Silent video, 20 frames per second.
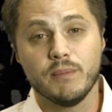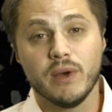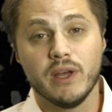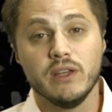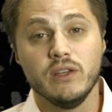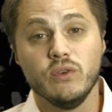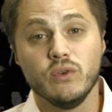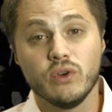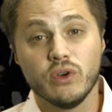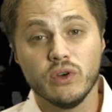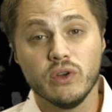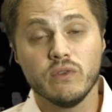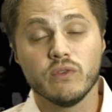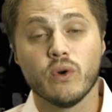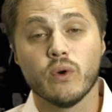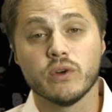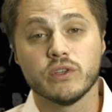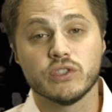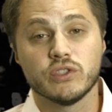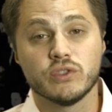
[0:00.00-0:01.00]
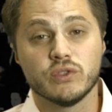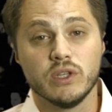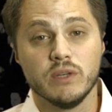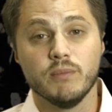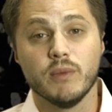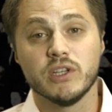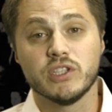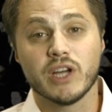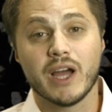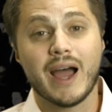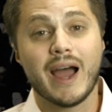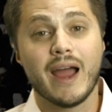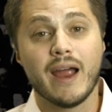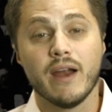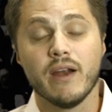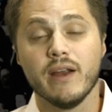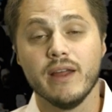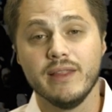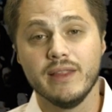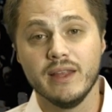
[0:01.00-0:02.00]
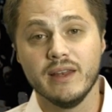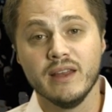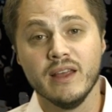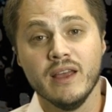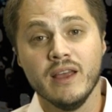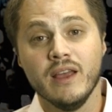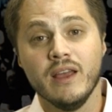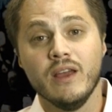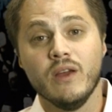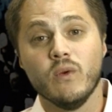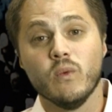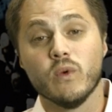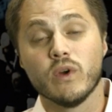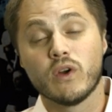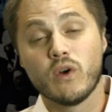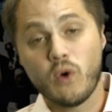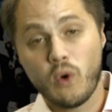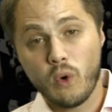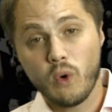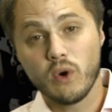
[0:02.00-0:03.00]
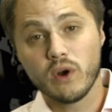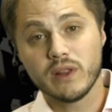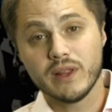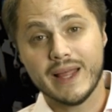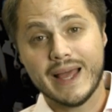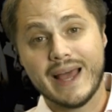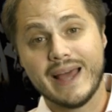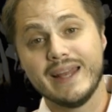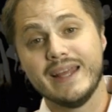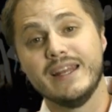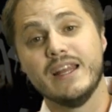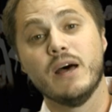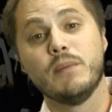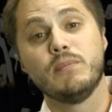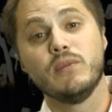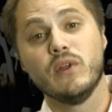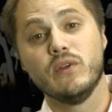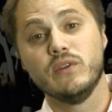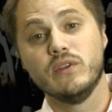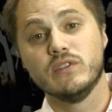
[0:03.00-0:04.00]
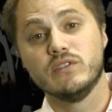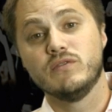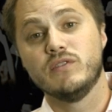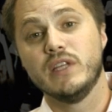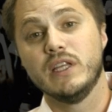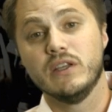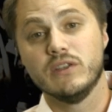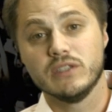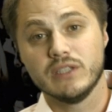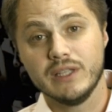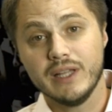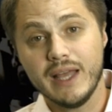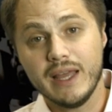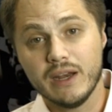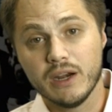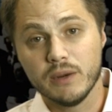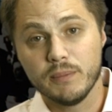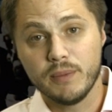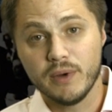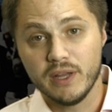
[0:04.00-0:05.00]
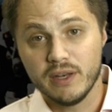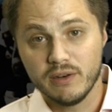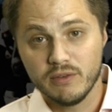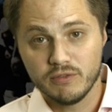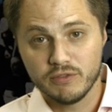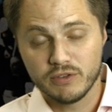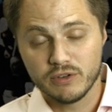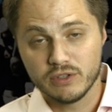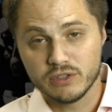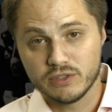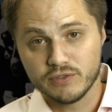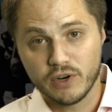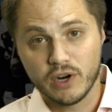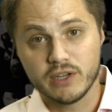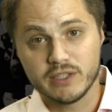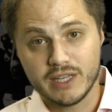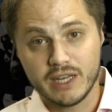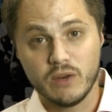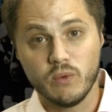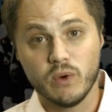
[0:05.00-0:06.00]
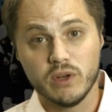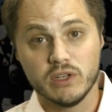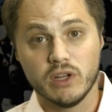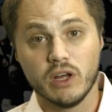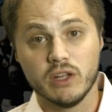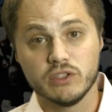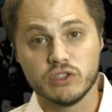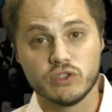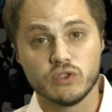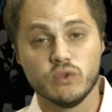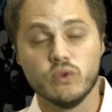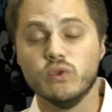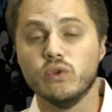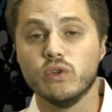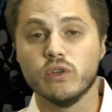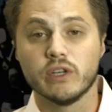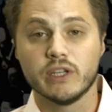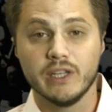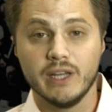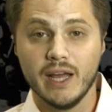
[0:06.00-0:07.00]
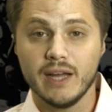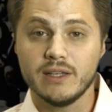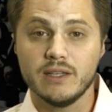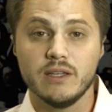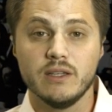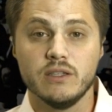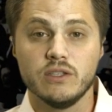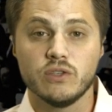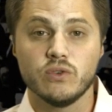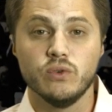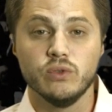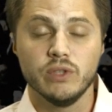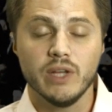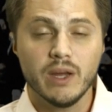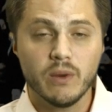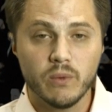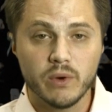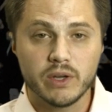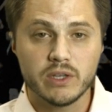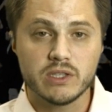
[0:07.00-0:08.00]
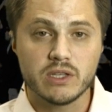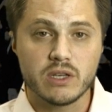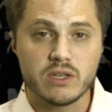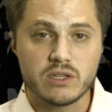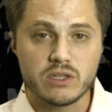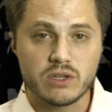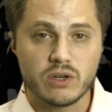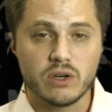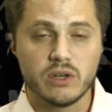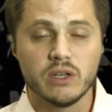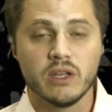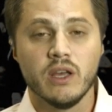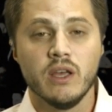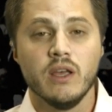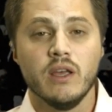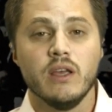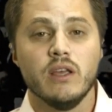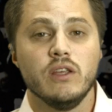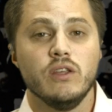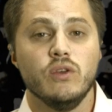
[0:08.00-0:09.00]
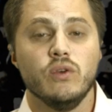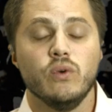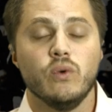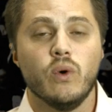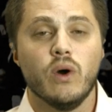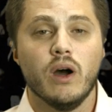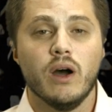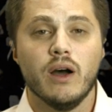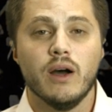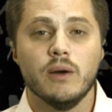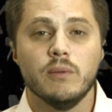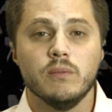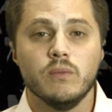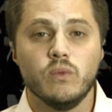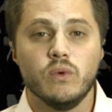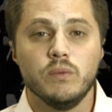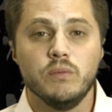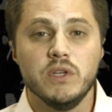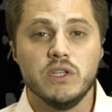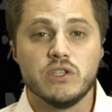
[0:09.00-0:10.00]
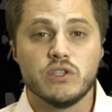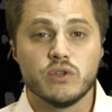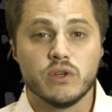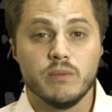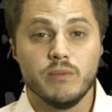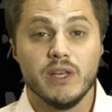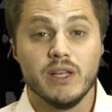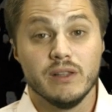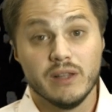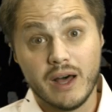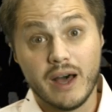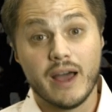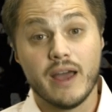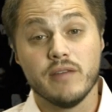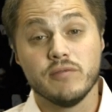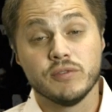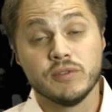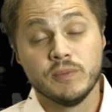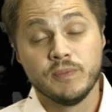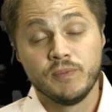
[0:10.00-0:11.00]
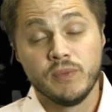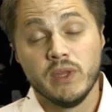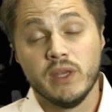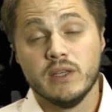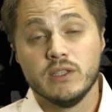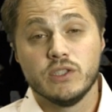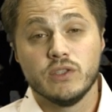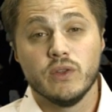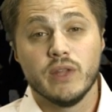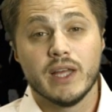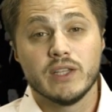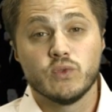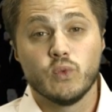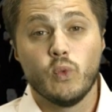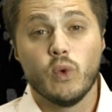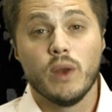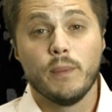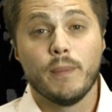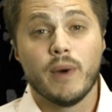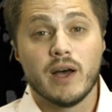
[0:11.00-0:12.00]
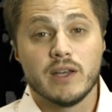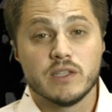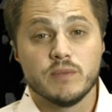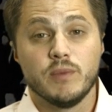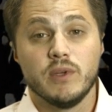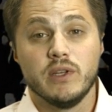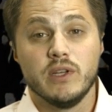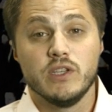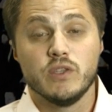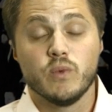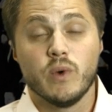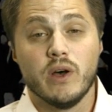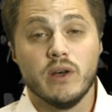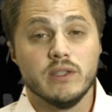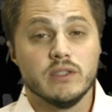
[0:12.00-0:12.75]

But you could, of course, stream much higher and then record that and upload those videos later. But for as far as anyone on school or connected to the school network is concerned, you would be streaming live. So that's one possibility as well.